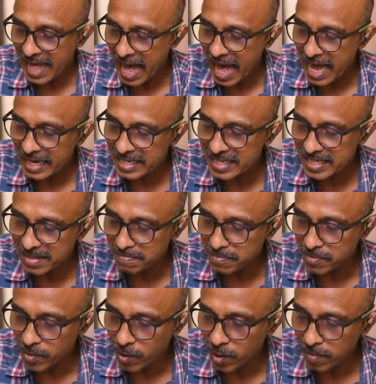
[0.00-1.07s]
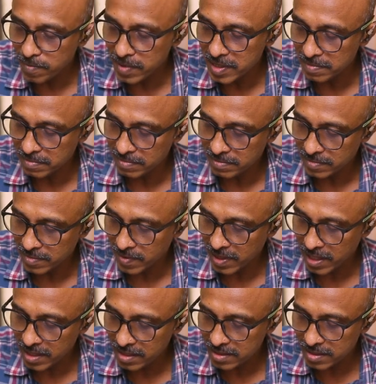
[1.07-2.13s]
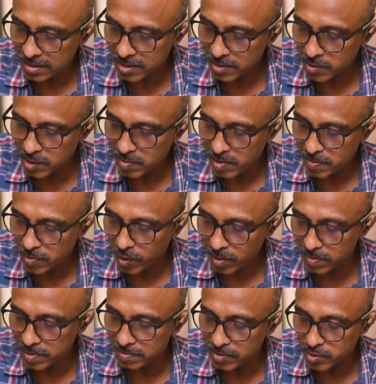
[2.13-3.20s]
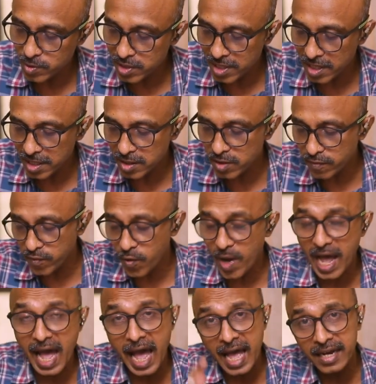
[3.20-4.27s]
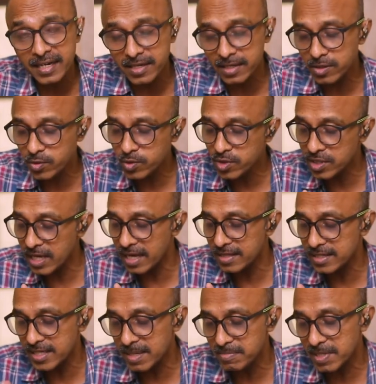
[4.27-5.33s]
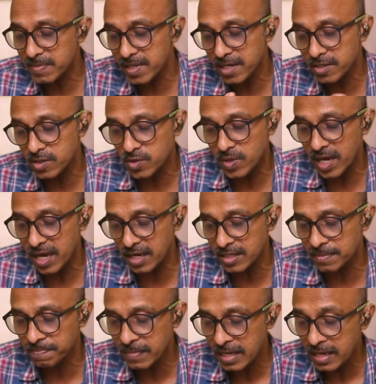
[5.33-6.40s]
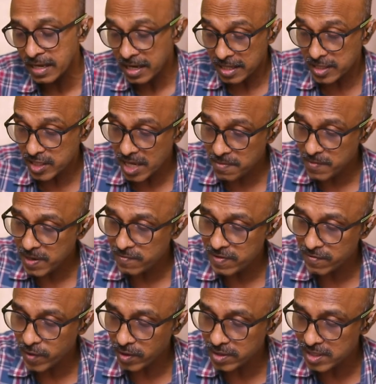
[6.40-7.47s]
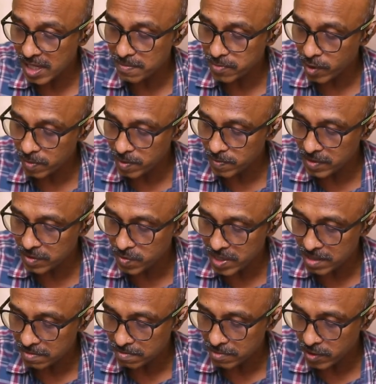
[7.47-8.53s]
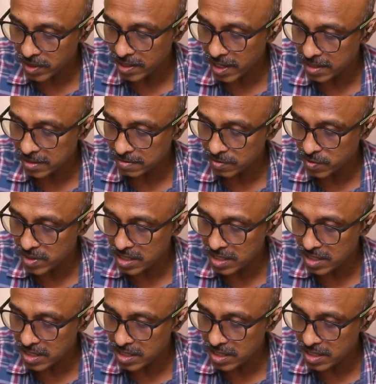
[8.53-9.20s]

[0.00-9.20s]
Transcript: That's a problem, right? This is going to be a problem. 2 is connected to 4, and 2 is at the same time connected to 8. In the same way, we've got the same problem with 3. Look at that.